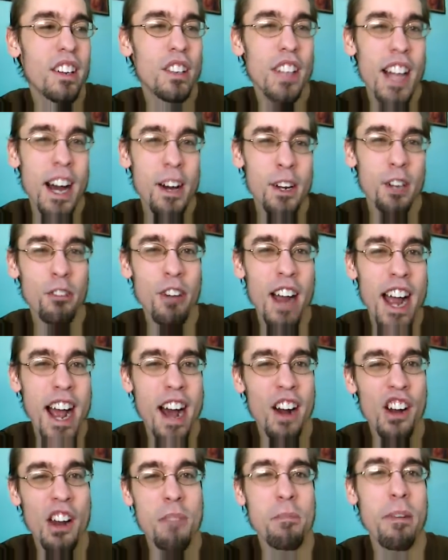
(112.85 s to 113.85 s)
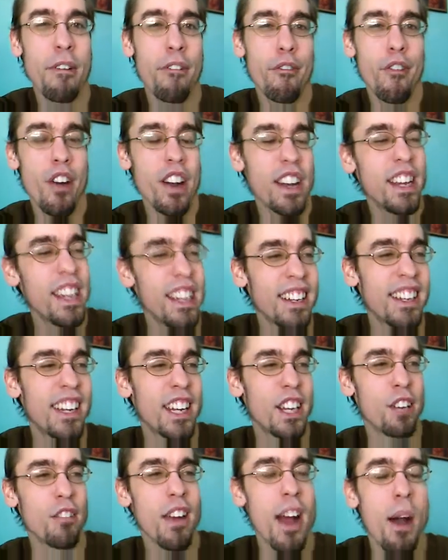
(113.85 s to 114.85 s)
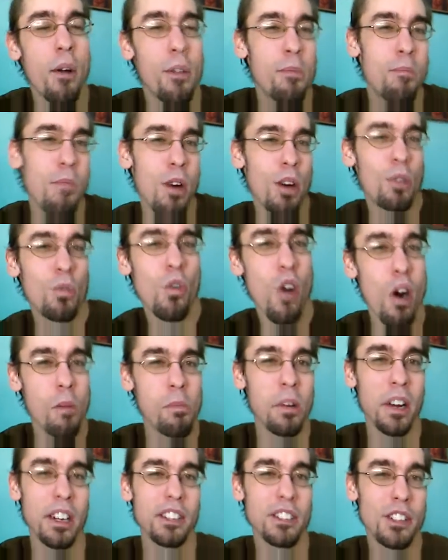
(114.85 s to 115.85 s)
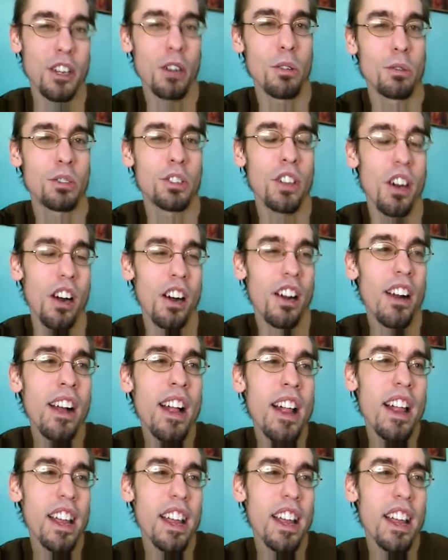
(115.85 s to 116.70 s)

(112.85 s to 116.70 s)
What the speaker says: clown around and be funny and kid around with Mark Wahlberg as co-star.